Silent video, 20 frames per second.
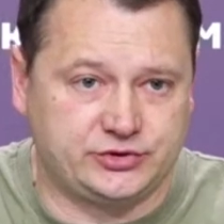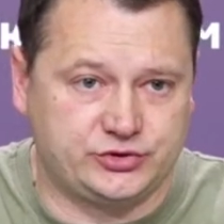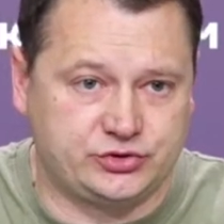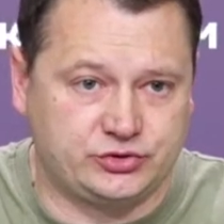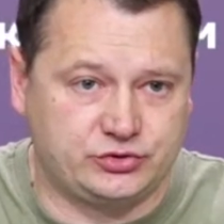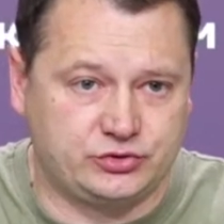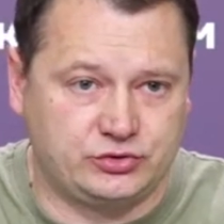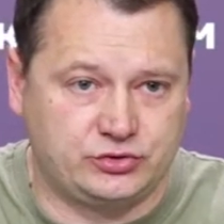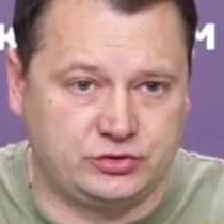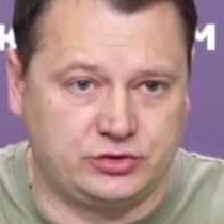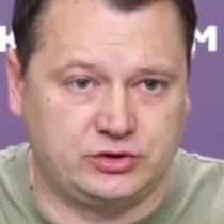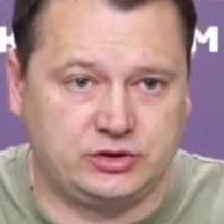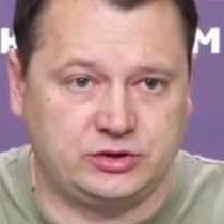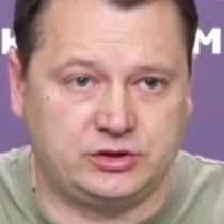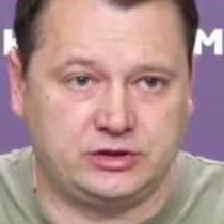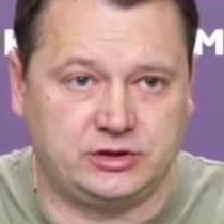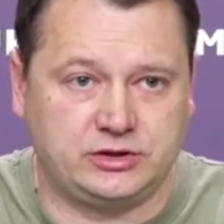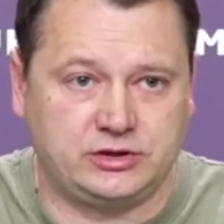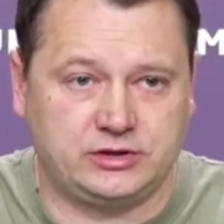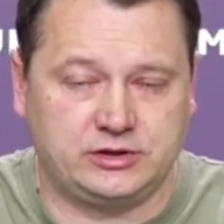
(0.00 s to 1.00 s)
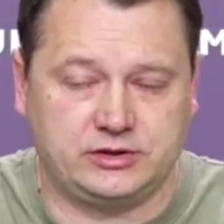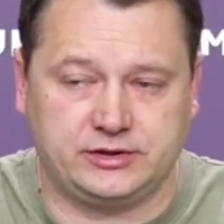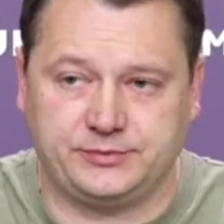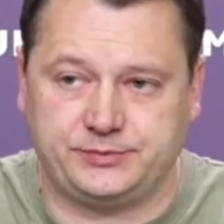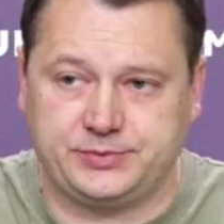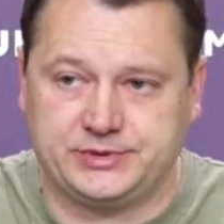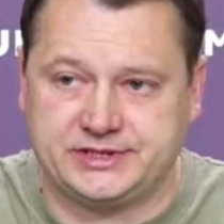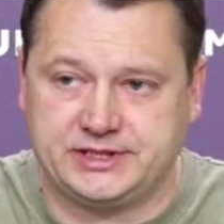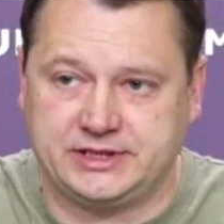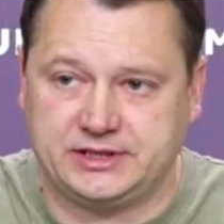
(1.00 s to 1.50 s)
You know
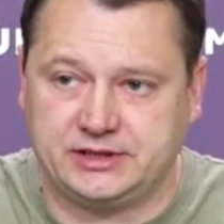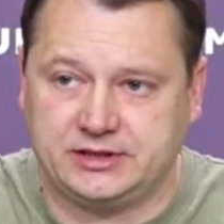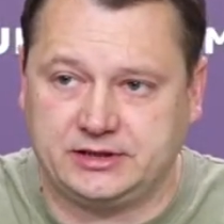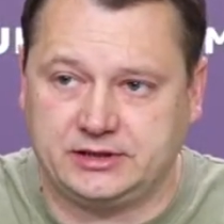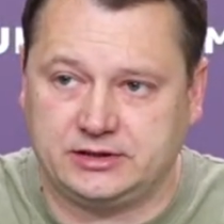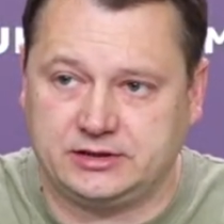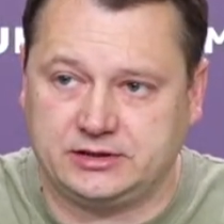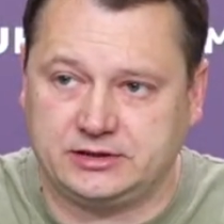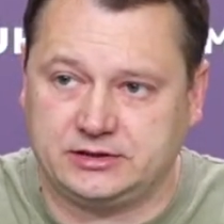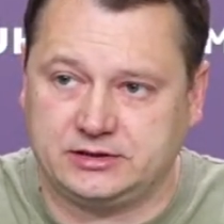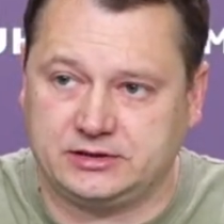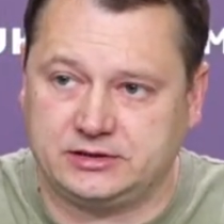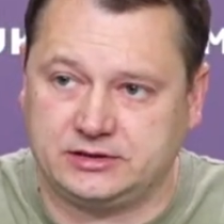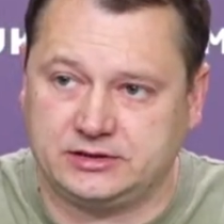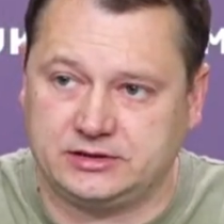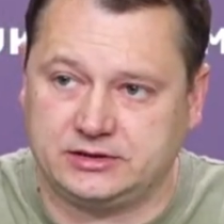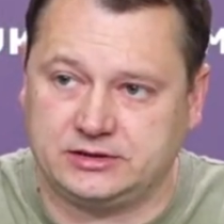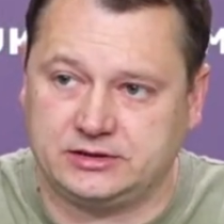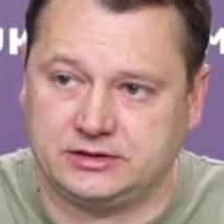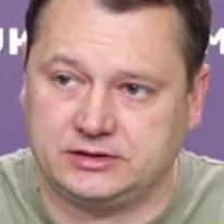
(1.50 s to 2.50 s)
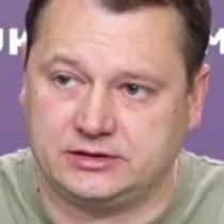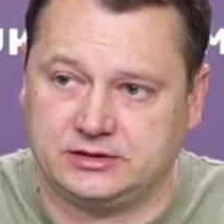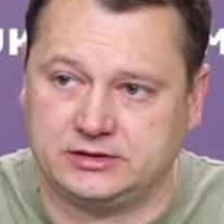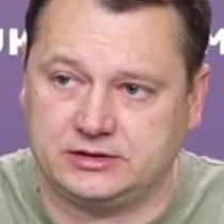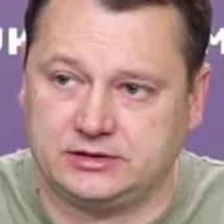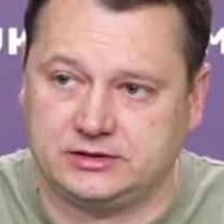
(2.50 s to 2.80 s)
that after